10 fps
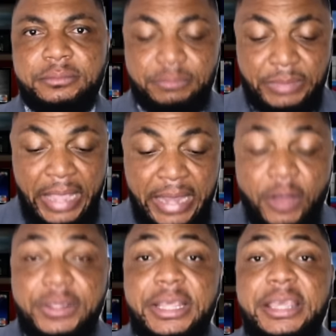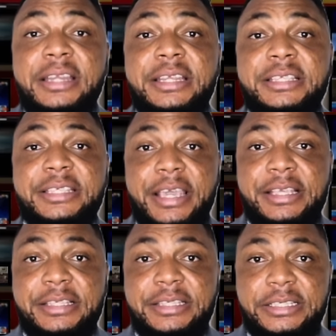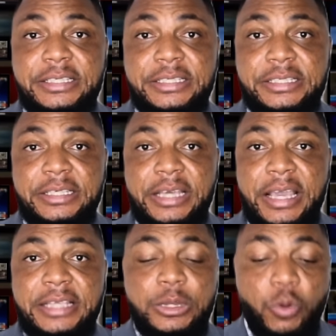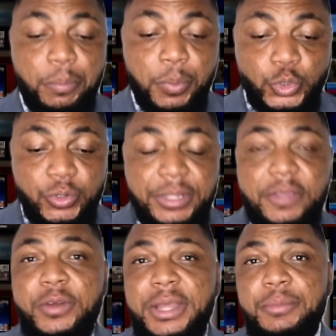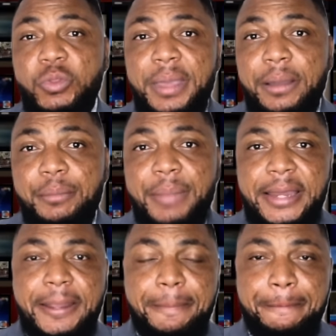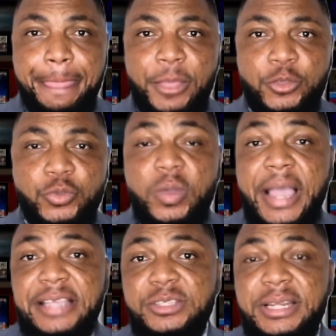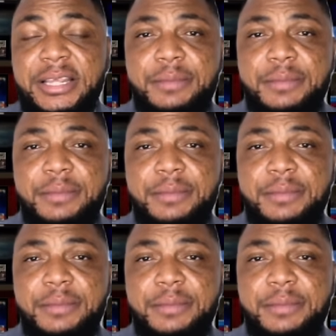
they are now taking this case as an opportunity for them to make money. You guys still